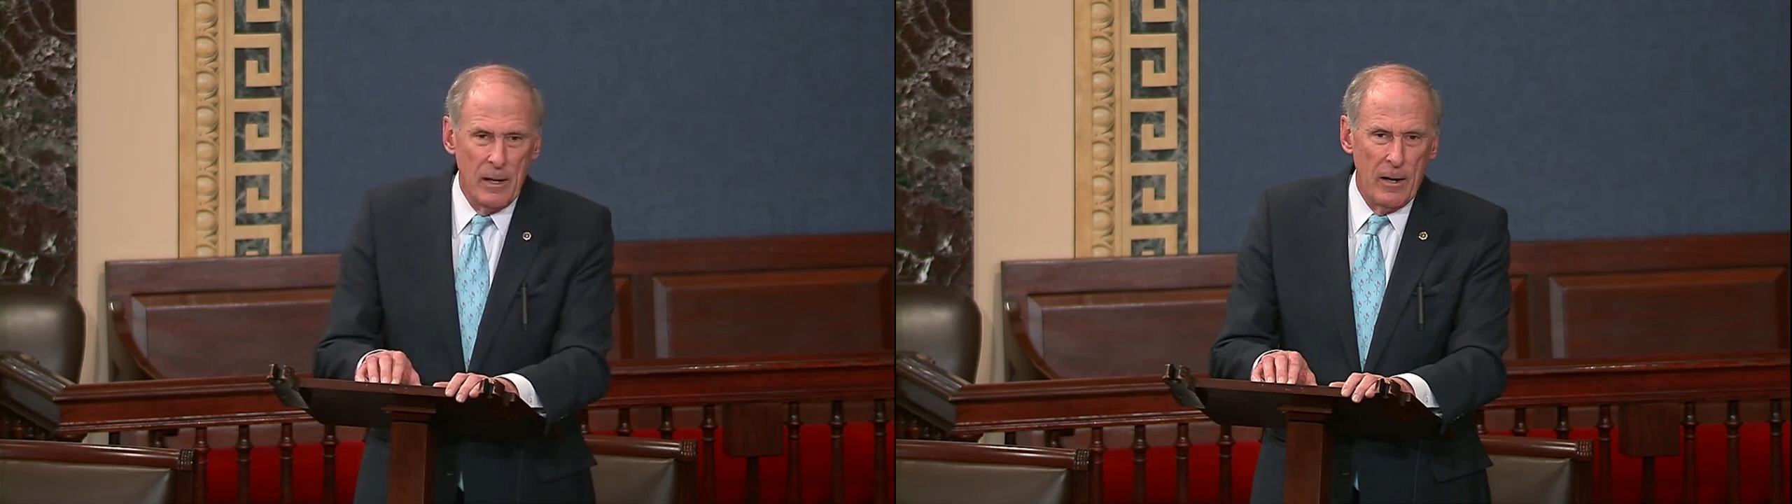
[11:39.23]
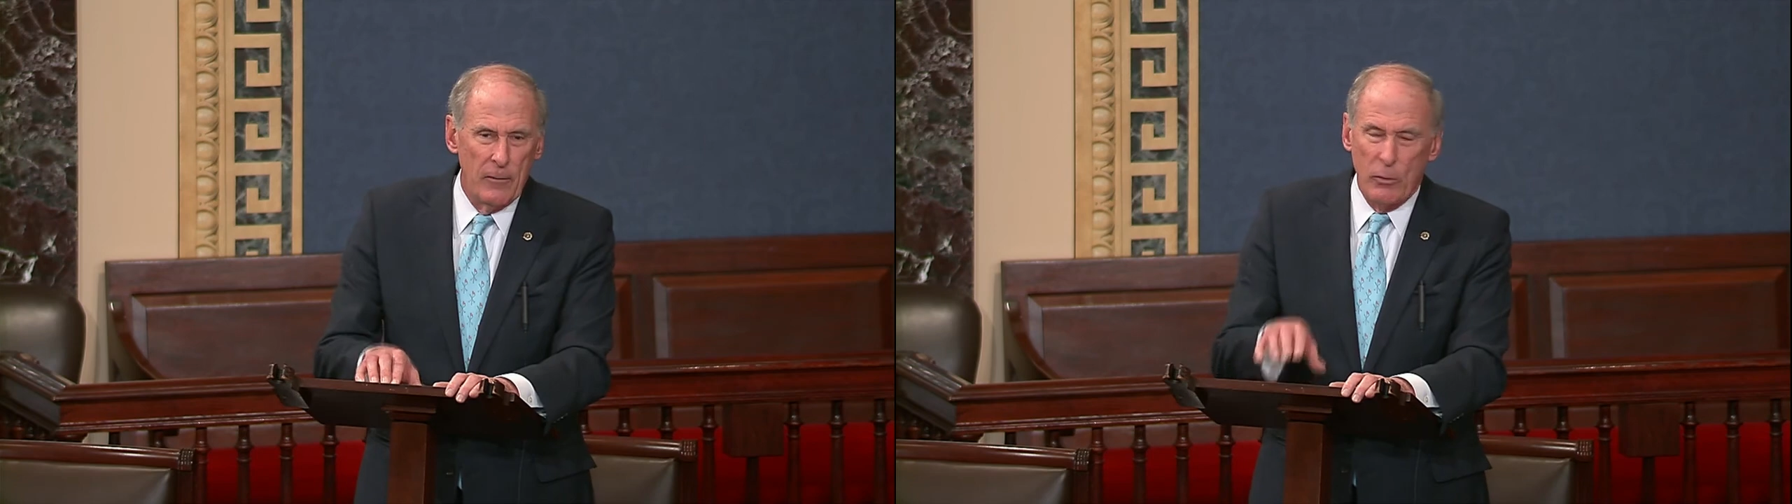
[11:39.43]

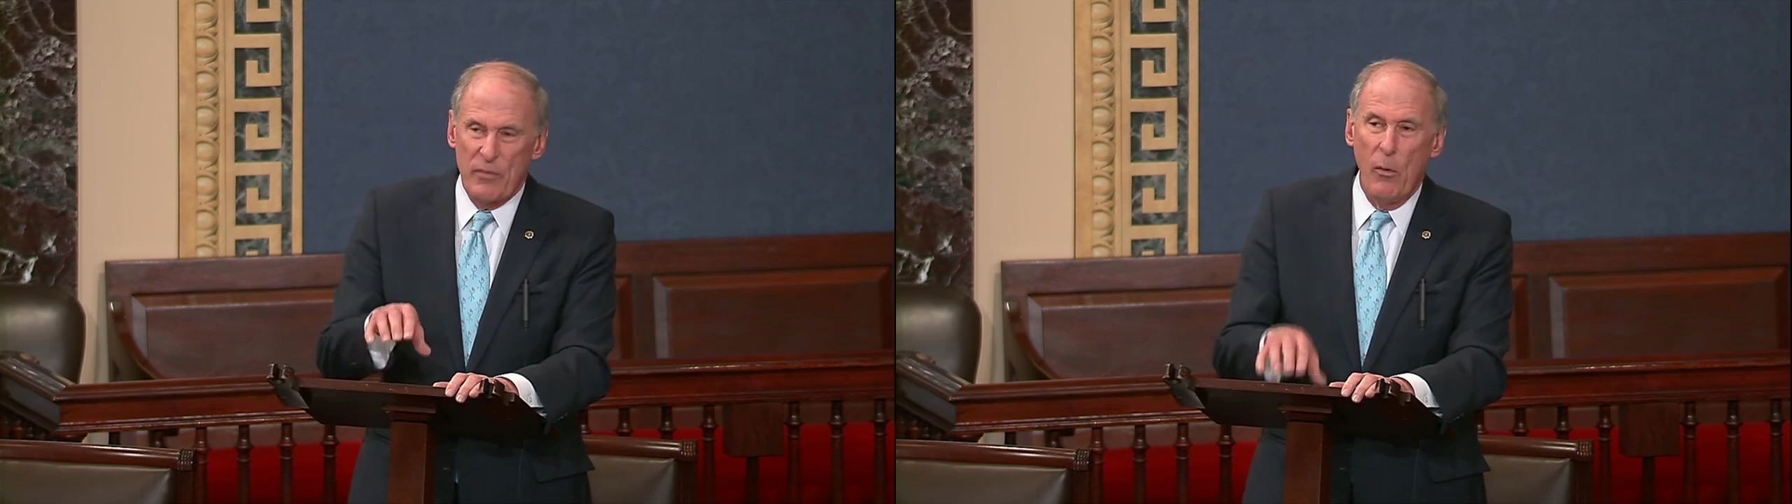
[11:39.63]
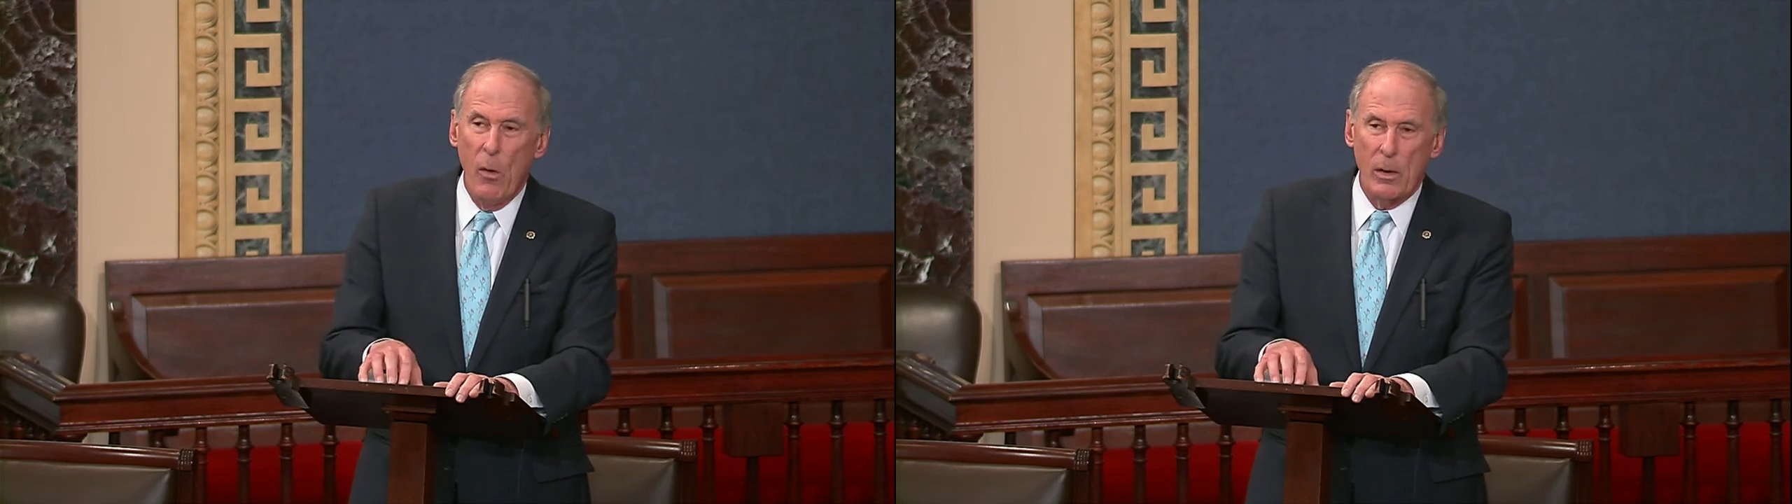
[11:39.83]
of
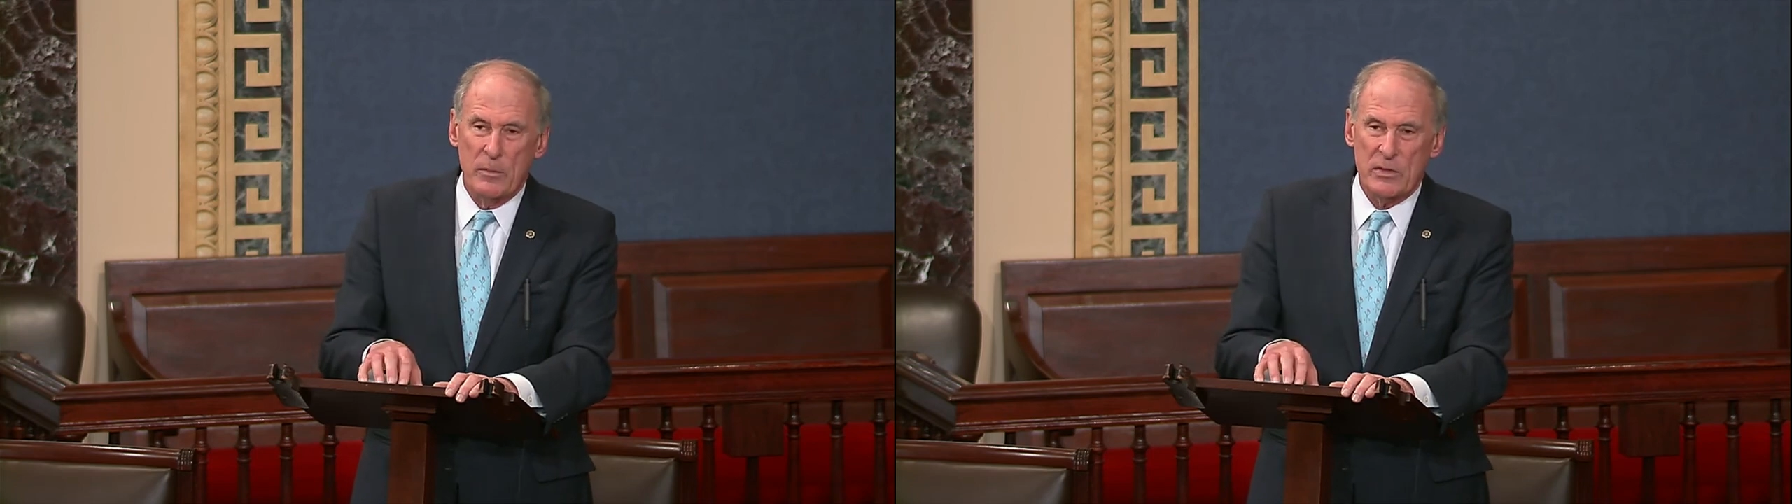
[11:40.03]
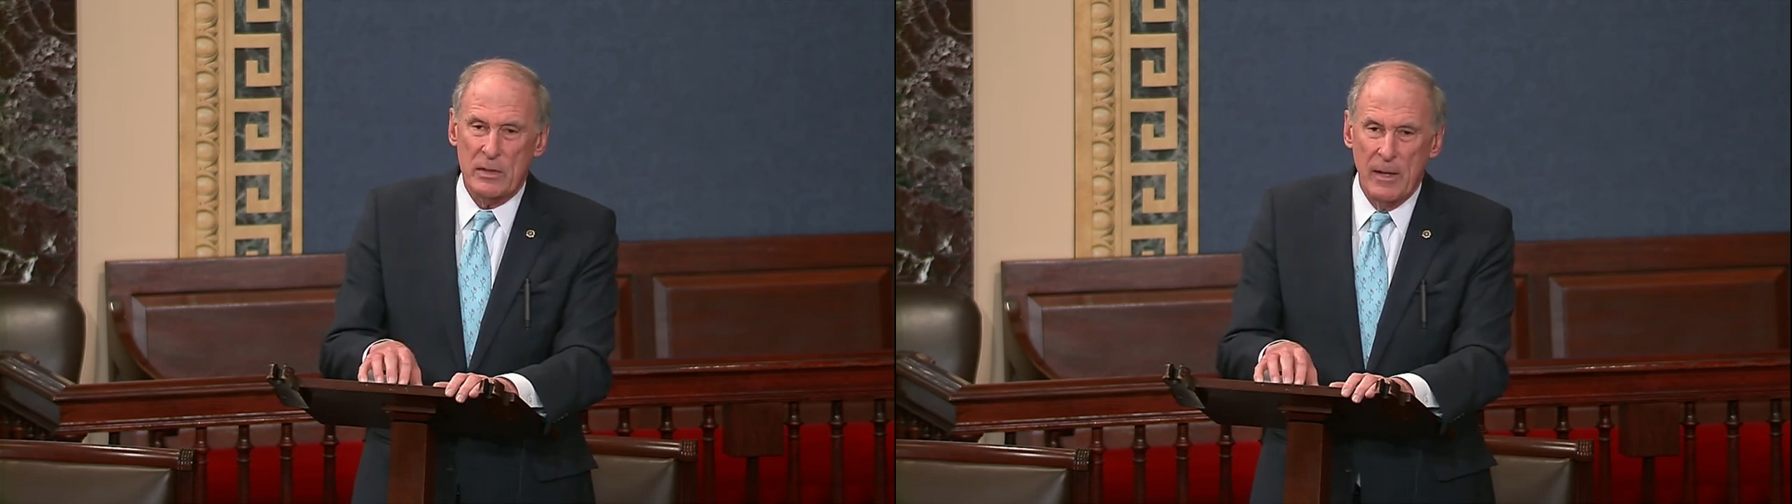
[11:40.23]

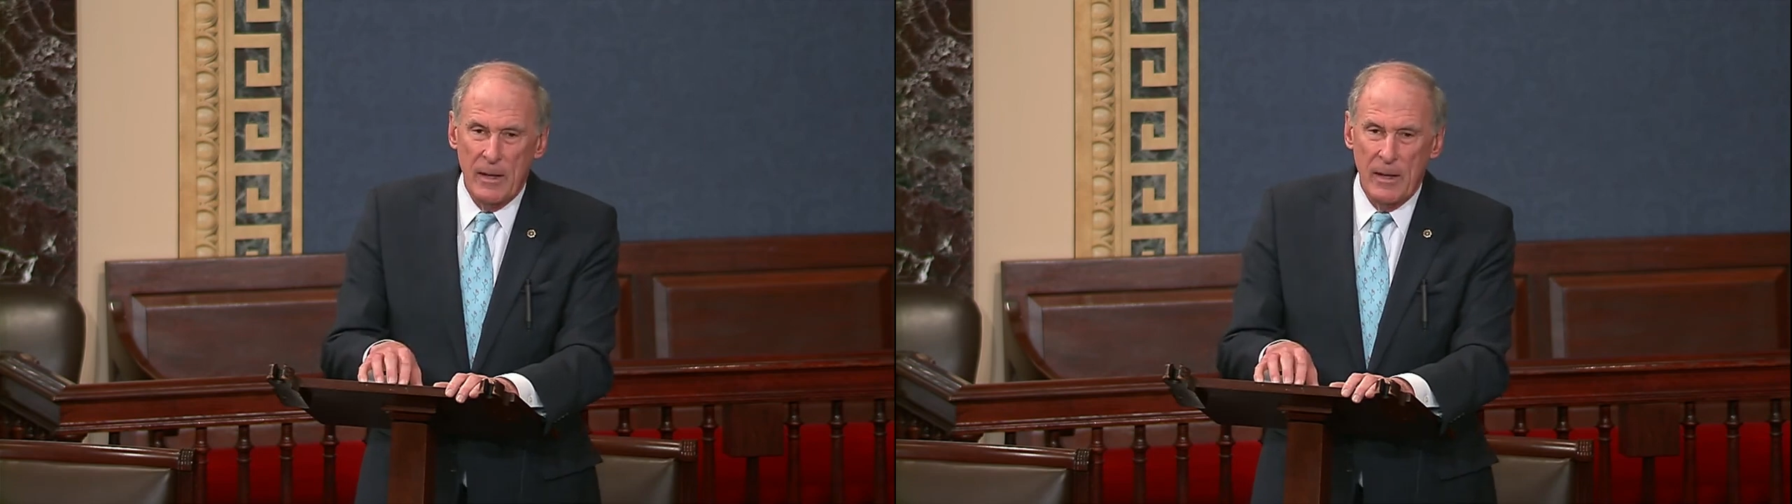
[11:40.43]
reforms